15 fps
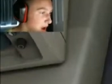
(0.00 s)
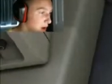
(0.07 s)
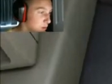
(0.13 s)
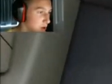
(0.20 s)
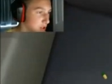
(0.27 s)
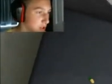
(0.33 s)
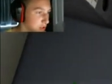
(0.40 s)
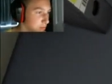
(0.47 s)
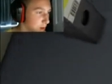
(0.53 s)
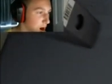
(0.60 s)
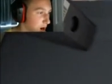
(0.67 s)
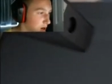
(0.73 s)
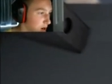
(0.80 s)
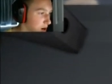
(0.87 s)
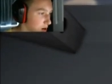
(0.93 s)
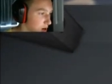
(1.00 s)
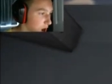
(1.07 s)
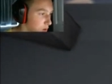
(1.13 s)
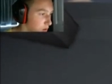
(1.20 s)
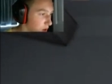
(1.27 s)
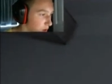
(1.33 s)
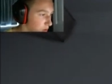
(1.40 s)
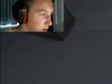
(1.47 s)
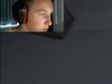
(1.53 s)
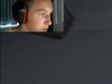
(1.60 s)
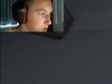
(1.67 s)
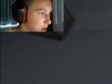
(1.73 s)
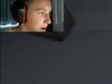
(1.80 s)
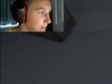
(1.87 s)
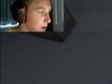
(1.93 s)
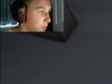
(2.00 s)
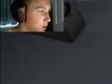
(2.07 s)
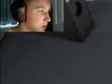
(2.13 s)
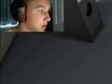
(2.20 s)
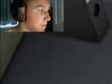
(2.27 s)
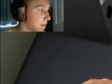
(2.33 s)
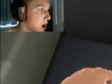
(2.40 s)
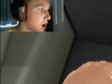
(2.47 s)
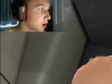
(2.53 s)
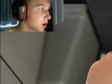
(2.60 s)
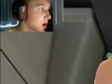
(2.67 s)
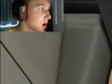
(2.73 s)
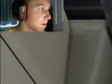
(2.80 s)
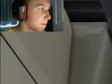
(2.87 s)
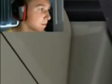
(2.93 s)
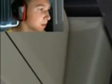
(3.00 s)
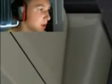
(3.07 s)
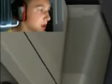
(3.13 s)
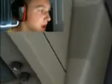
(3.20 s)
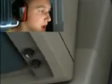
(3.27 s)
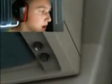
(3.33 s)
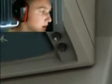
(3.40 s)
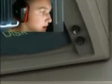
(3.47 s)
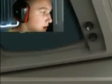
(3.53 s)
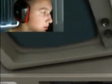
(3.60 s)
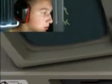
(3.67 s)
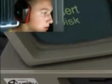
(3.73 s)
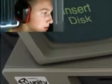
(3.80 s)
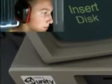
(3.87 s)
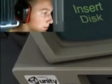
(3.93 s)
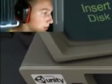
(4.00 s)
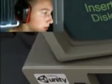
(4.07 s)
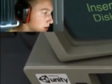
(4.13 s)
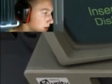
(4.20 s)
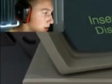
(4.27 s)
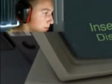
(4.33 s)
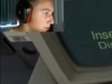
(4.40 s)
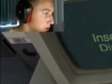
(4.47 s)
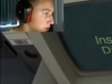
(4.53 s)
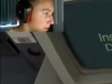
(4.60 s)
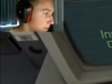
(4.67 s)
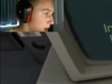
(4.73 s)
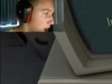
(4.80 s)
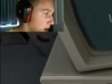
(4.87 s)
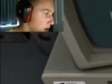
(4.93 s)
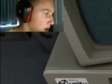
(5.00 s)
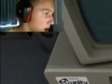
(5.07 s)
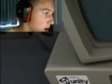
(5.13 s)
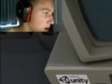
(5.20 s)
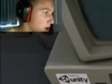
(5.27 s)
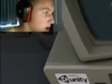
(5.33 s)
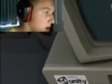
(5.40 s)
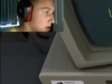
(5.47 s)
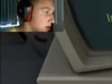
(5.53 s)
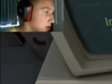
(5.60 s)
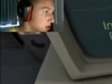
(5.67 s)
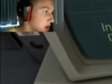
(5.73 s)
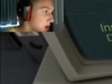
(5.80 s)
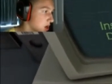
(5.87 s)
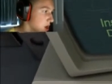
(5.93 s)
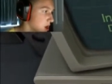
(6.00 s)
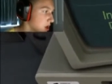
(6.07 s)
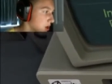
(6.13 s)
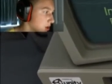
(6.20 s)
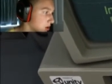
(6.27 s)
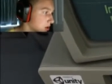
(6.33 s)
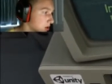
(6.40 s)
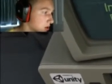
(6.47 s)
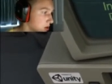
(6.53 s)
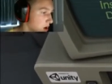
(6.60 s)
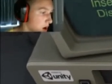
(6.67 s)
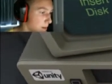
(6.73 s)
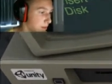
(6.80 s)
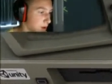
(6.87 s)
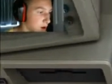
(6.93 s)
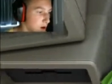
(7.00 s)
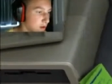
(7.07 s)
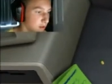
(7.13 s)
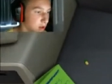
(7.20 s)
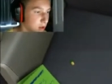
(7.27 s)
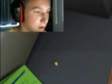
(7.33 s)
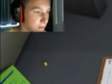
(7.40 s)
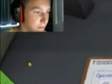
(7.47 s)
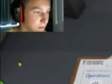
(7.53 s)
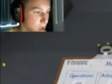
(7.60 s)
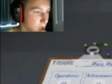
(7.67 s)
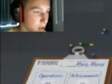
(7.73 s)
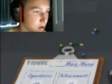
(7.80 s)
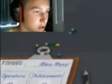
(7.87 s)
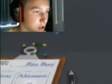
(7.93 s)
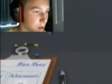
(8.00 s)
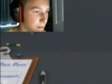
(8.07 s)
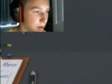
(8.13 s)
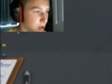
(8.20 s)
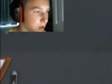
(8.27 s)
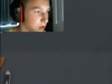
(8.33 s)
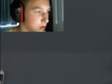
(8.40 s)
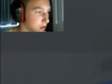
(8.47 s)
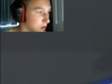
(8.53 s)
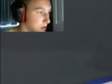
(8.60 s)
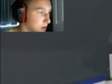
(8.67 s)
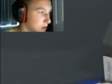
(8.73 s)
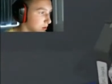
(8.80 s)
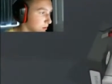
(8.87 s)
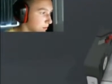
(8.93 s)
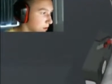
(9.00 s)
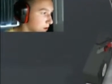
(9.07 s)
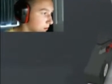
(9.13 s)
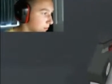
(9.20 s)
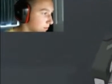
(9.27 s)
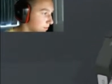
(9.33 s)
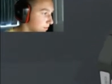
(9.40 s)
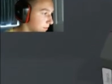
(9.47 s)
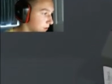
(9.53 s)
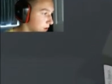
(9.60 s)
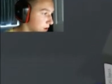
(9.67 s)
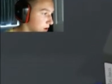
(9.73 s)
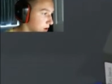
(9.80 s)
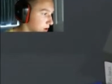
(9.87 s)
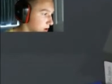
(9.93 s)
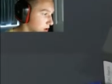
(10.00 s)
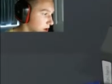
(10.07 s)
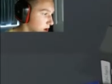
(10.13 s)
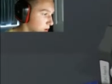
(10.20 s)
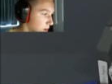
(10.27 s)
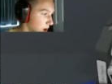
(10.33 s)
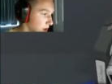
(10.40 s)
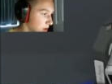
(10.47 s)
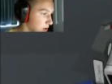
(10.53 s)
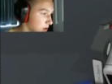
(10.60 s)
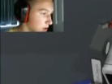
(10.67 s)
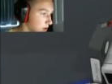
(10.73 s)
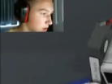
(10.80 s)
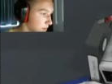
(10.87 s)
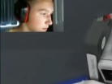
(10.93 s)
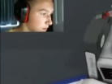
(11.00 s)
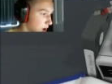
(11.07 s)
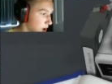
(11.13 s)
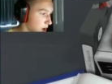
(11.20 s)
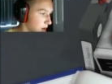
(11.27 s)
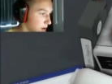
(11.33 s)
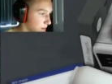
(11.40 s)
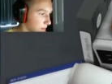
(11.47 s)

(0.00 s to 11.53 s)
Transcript: I want this marker. No, no, no, stop. I want the marker, and I'm gonna, I'm gonna put the marker in the thingy. No, I'll put it over in the other slot because it, it'll. You know what? Fine.